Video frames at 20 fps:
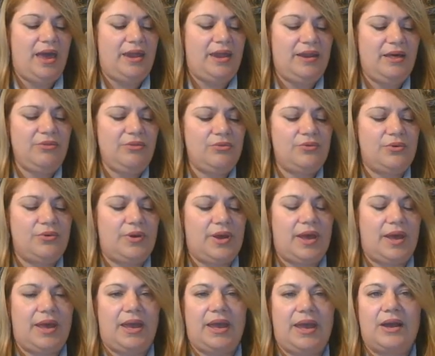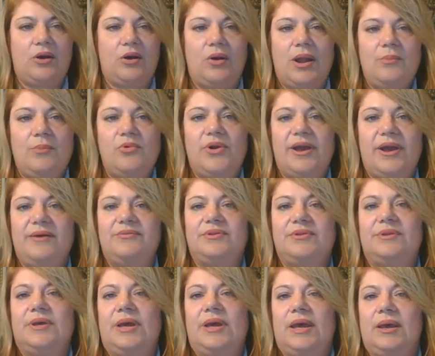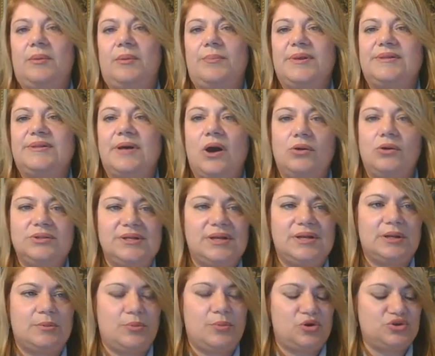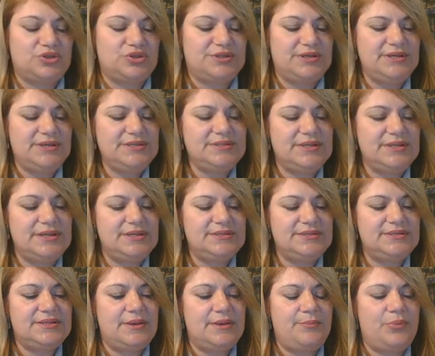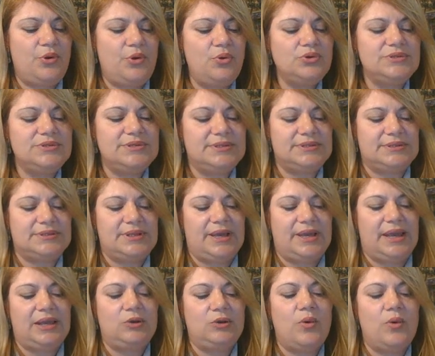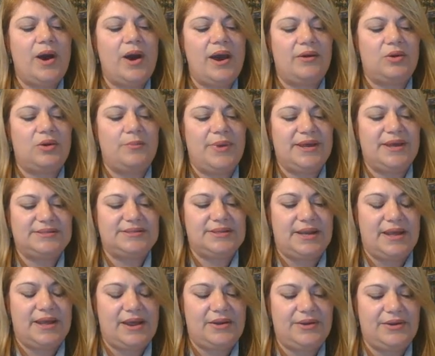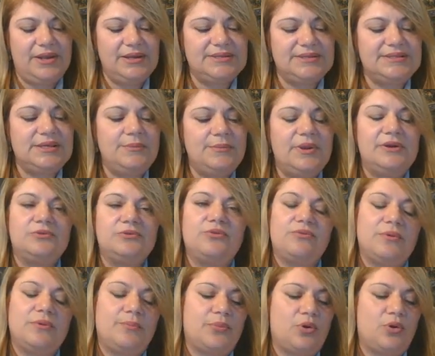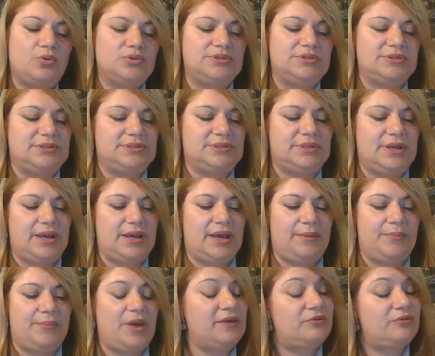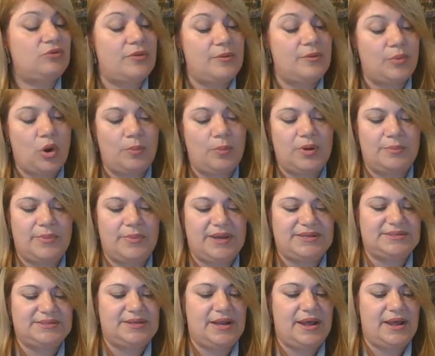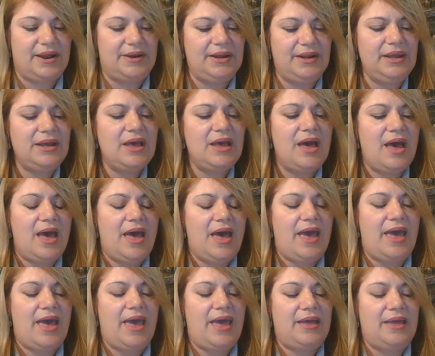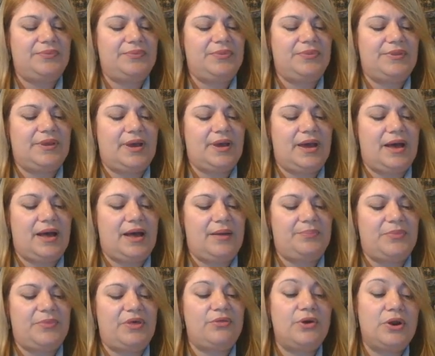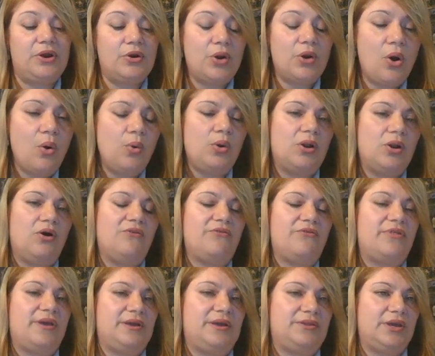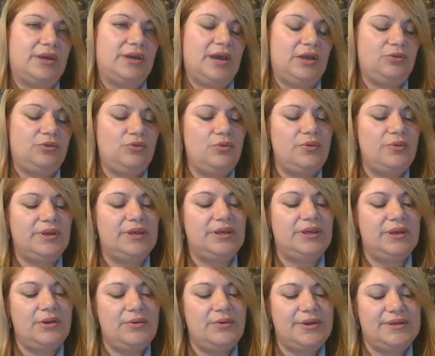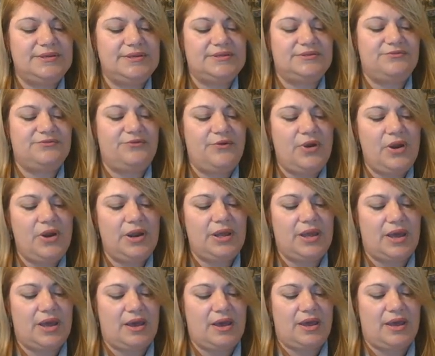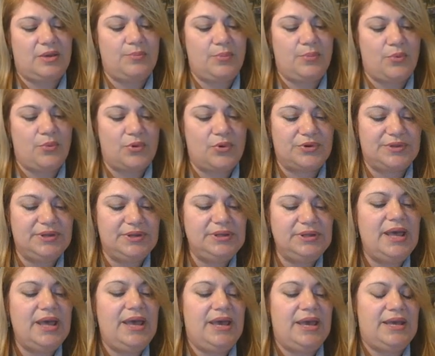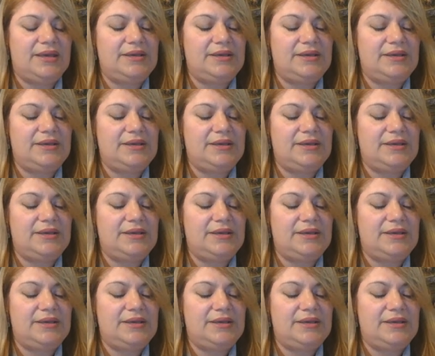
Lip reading: Another collaborative pedagogical process is the project inquiry-based learning, similar to the project to the problem-based learning, and the role of the educator here is very important.